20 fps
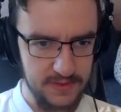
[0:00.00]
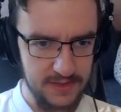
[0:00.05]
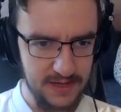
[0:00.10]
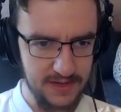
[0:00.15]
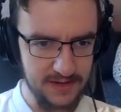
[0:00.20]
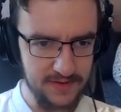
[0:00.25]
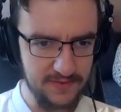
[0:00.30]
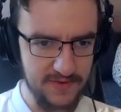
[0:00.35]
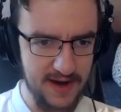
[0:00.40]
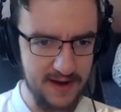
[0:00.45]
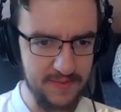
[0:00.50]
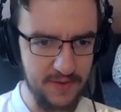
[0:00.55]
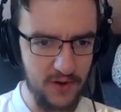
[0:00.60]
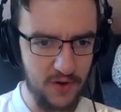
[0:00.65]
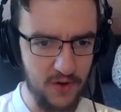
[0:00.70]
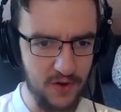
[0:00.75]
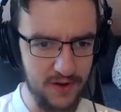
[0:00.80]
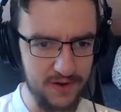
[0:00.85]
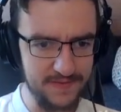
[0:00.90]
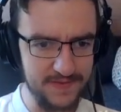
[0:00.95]
and grab
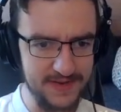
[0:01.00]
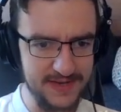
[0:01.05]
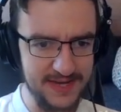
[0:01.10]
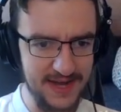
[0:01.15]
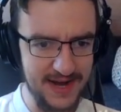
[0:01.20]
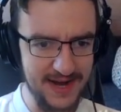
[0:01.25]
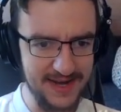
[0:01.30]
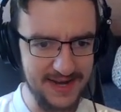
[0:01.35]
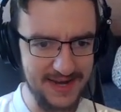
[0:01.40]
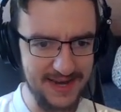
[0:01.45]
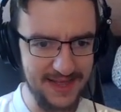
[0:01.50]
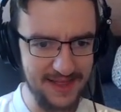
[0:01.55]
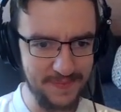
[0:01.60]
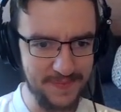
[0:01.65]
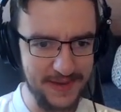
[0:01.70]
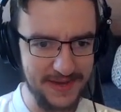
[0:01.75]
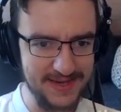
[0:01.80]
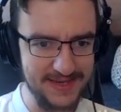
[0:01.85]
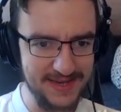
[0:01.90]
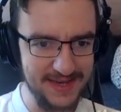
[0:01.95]
all of the tiny little
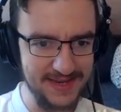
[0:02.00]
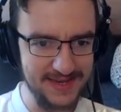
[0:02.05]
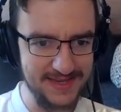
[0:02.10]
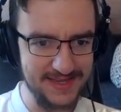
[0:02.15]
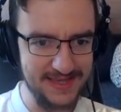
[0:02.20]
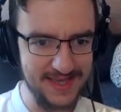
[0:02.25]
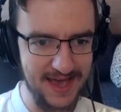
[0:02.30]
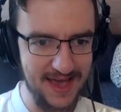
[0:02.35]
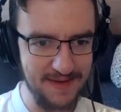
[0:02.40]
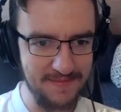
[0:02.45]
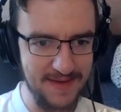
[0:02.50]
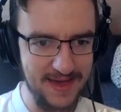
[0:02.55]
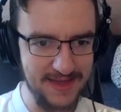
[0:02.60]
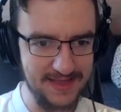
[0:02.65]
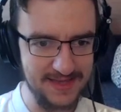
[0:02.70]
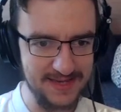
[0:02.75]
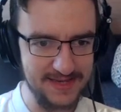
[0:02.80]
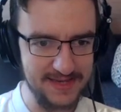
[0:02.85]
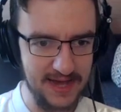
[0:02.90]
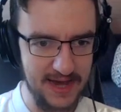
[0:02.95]
pieces that I
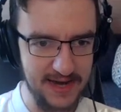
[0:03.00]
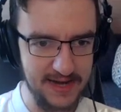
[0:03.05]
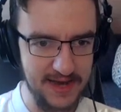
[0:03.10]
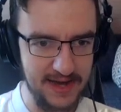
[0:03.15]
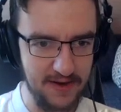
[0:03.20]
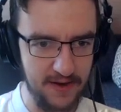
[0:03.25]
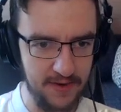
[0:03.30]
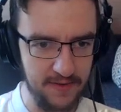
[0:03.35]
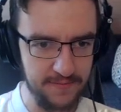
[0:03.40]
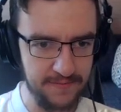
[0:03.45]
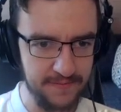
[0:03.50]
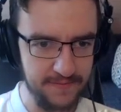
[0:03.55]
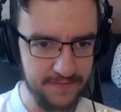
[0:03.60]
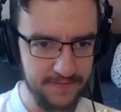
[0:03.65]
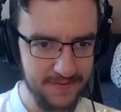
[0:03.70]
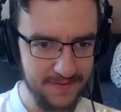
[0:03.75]
made the side out of.